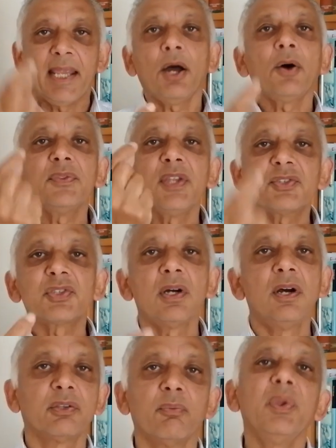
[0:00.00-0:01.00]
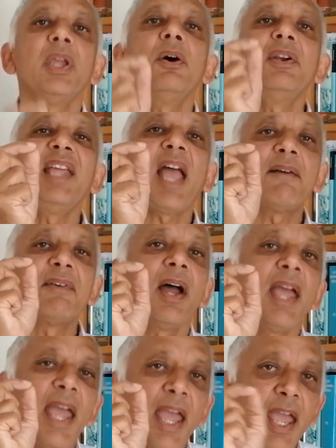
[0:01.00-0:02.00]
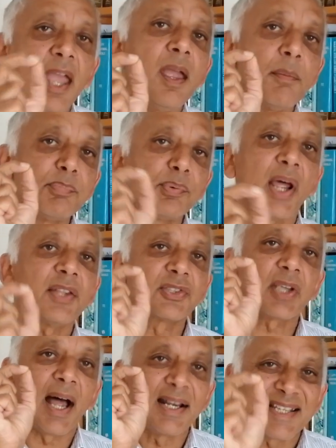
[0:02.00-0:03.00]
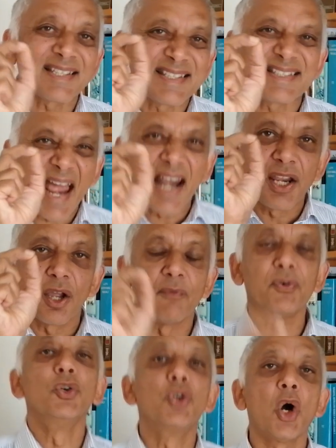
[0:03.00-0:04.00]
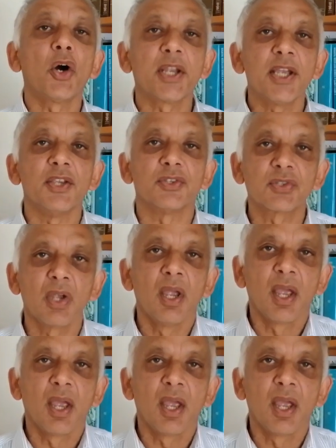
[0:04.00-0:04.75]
On this earth, we only have a hairbreadth's understanding of who God is.